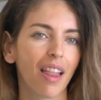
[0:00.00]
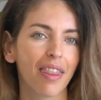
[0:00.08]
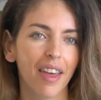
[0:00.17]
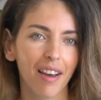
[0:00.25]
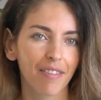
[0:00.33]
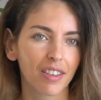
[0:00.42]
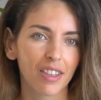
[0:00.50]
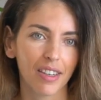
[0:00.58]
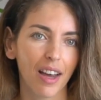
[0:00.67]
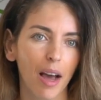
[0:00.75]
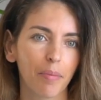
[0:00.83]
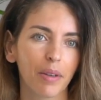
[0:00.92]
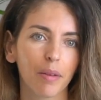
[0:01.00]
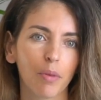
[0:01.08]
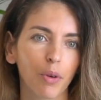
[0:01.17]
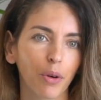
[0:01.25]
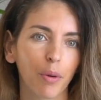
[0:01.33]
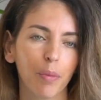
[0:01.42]
event that happened in
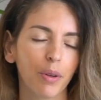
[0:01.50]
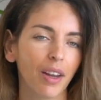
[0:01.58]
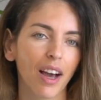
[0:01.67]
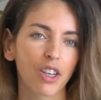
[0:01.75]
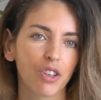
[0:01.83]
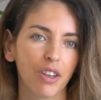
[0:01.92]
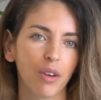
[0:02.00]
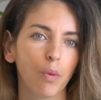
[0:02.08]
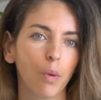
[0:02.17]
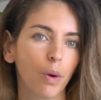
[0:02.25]
Morocco, but actually